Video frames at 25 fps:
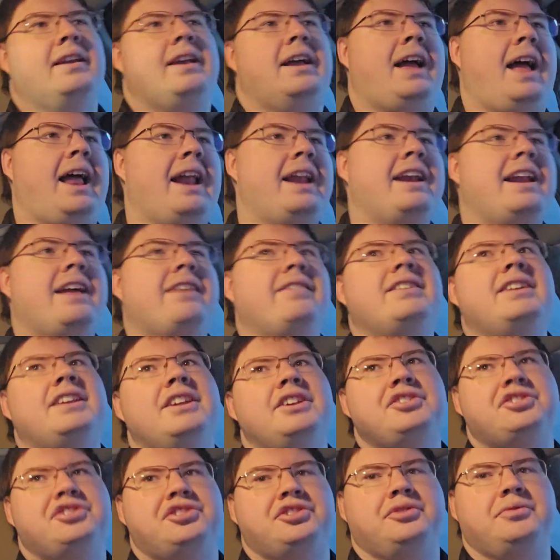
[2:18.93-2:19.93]
I didn't have an
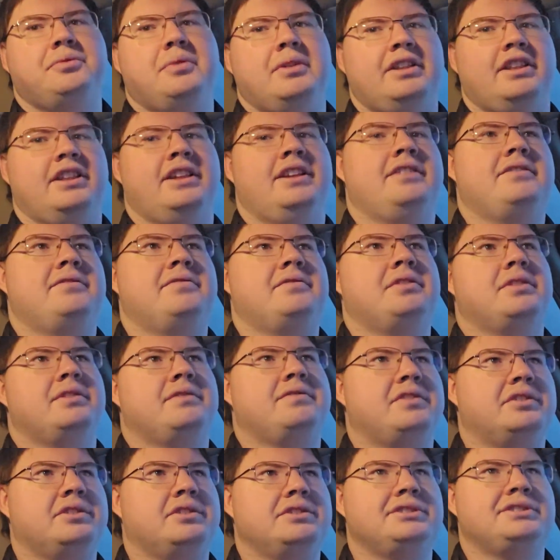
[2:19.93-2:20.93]
issue with it for the
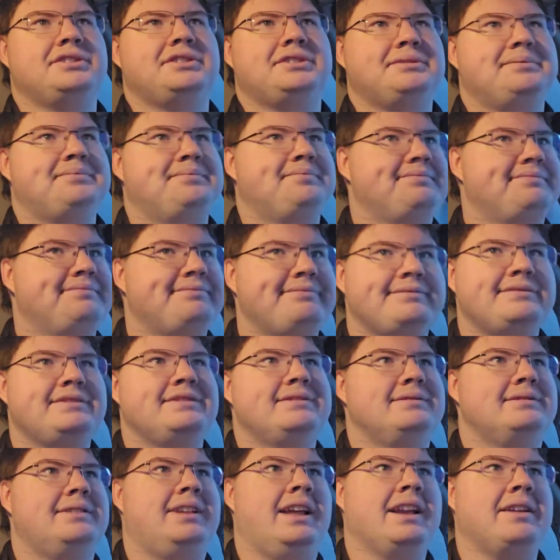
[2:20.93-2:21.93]
first,
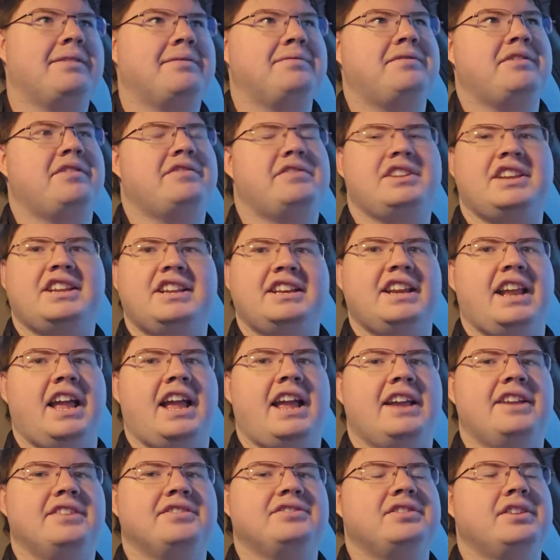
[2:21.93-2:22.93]
15
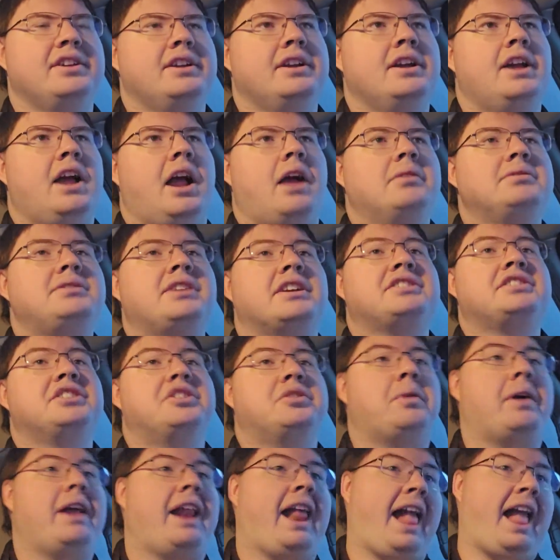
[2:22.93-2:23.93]
days. I was actually
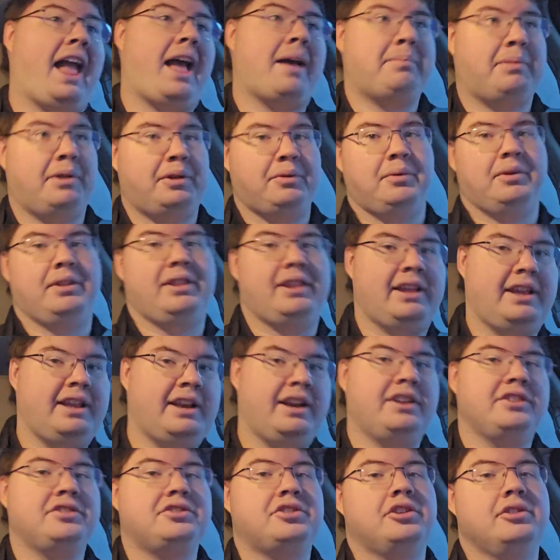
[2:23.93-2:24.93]
quite happy with it.
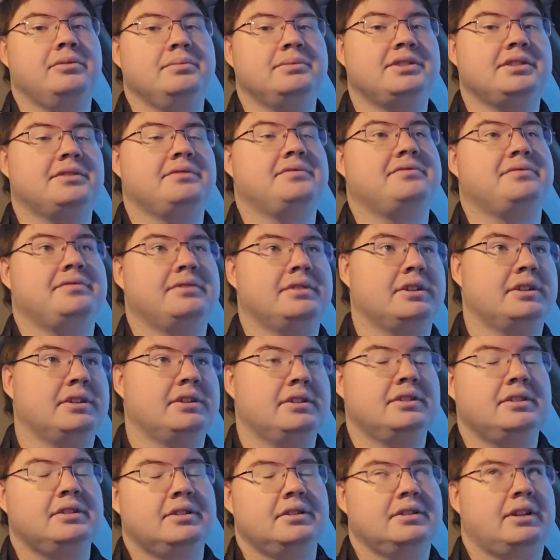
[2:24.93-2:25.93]
And in terms of
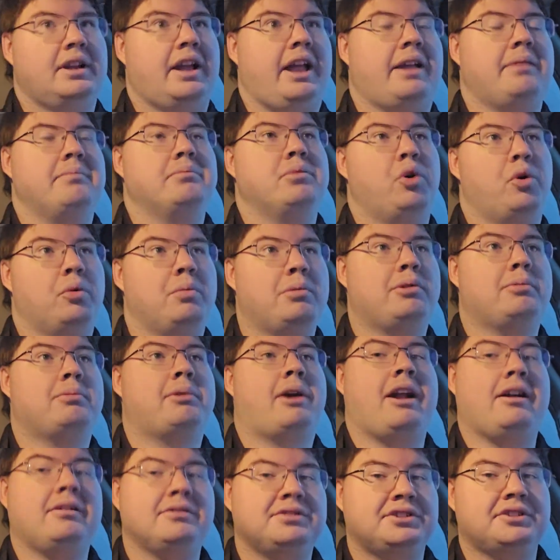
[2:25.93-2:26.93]
a mobile
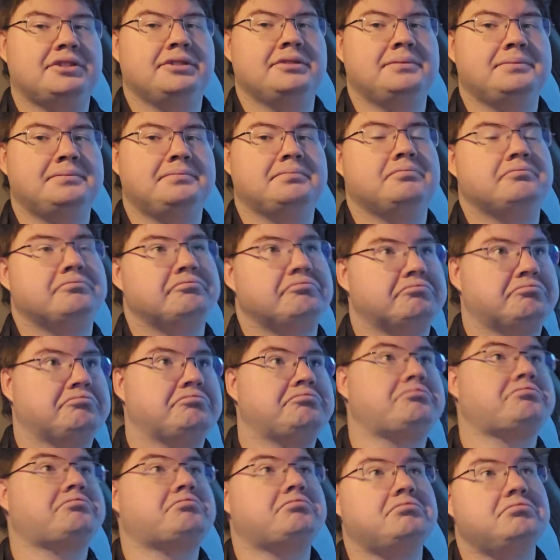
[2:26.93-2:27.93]
browser,
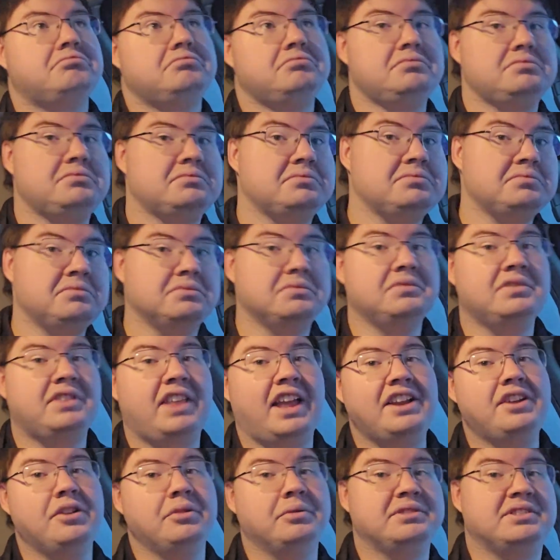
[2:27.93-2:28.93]

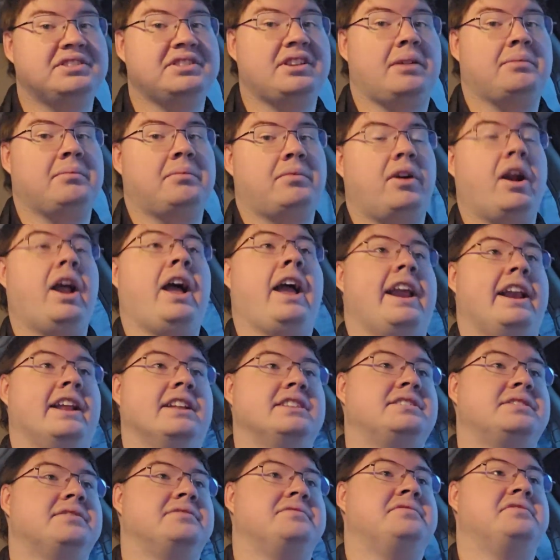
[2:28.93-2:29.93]
they doing something right.
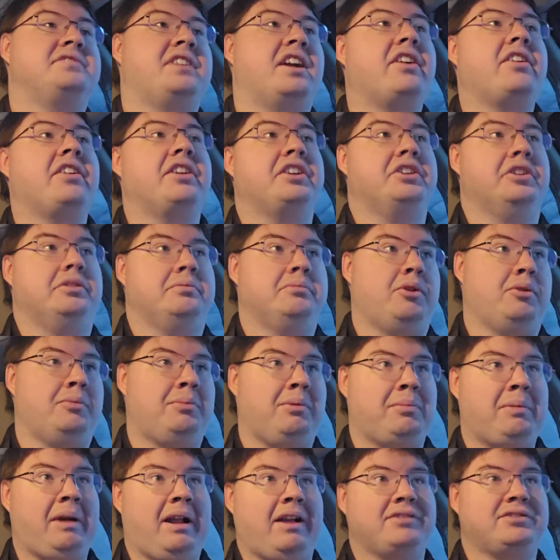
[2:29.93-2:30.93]
It's a very good
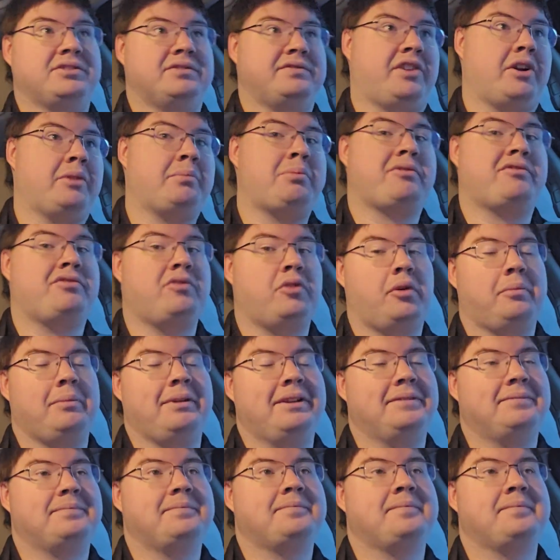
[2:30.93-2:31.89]
mobile browser, very performant.